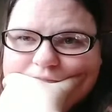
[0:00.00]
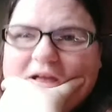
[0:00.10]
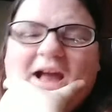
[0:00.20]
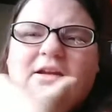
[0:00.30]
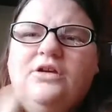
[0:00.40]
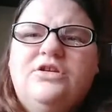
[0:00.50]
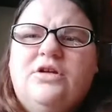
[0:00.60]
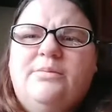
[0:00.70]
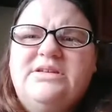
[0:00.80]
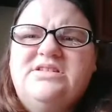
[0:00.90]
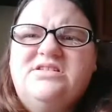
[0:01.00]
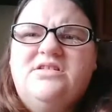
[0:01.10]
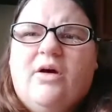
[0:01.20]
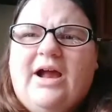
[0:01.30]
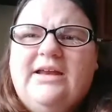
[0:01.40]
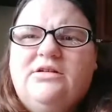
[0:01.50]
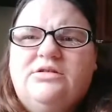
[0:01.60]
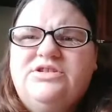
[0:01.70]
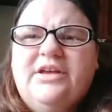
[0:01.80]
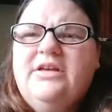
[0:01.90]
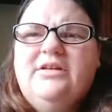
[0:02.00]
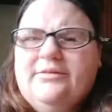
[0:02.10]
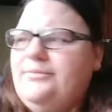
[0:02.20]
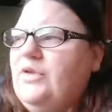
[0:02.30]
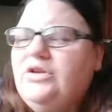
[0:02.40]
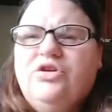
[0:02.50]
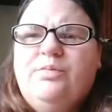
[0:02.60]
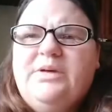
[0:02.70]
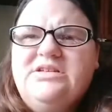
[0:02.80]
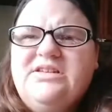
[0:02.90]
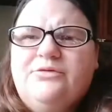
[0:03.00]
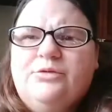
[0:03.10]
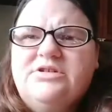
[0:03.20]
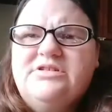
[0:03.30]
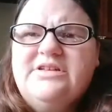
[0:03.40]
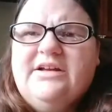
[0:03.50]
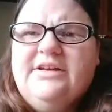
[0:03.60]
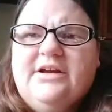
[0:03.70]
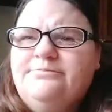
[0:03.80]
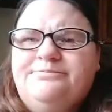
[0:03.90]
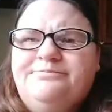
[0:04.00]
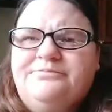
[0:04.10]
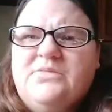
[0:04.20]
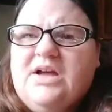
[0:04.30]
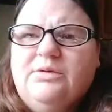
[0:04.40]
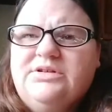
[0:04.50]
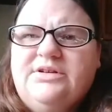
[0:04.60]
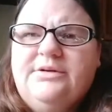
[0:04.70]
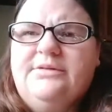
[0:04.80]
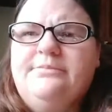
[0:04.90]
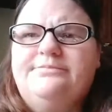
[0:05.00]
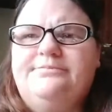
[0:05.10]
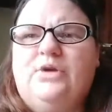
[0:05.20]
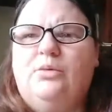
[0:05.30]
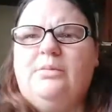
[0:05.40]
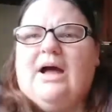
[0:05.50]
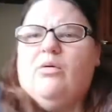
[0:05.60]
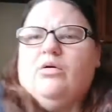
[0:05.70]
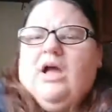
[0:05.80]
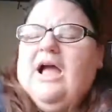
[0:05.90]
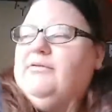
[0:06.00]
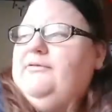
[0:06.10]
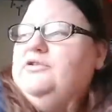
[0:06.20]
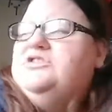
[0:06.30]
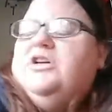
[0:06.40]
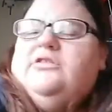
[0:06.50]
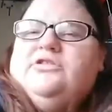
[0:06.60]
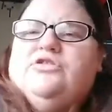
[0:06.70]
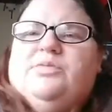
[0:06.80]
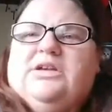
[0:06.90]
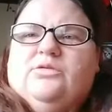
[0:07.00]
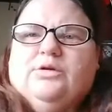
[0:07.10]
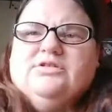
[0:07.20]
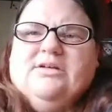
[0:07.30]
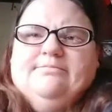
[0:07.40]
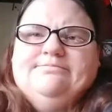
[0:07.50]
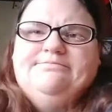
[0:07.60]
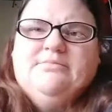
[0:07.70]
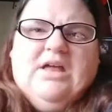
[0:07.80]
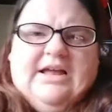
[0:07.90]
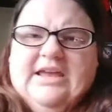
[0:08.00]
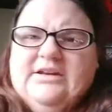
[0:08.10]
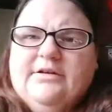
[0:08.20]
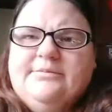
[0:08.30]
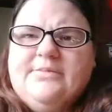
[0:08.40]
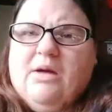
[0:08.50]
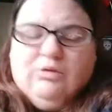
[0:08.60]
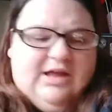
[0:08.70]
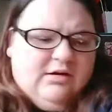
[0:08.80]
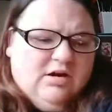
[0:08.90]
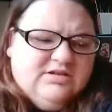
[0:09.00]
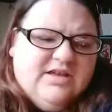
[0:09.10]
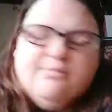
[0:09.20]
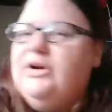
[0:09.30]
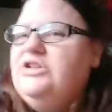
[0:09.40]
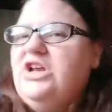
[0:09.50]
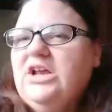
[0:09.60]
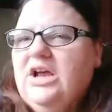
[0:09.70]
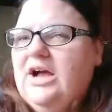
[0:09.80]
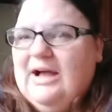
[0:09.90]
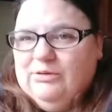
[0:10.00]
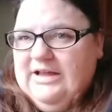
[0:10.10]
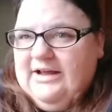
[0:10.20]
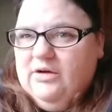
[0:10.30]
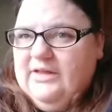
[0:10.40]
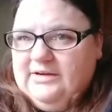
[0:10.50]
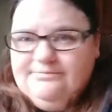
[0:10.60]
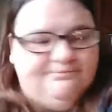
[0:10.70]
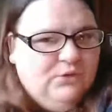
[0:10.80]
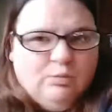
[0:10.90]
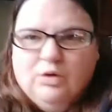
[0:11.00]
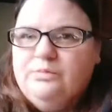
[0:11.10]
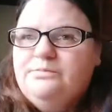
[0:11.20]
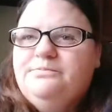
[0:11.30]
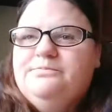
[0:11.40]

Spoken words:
I know you don't miss the snow. I ain't know. The UP is even worse than down here. I wouldn't do it. Nope. I won't. I refuse to go to the UP in the wintertime. I can't do it. I will not cross that bridge. I will not go there. Nope, nope.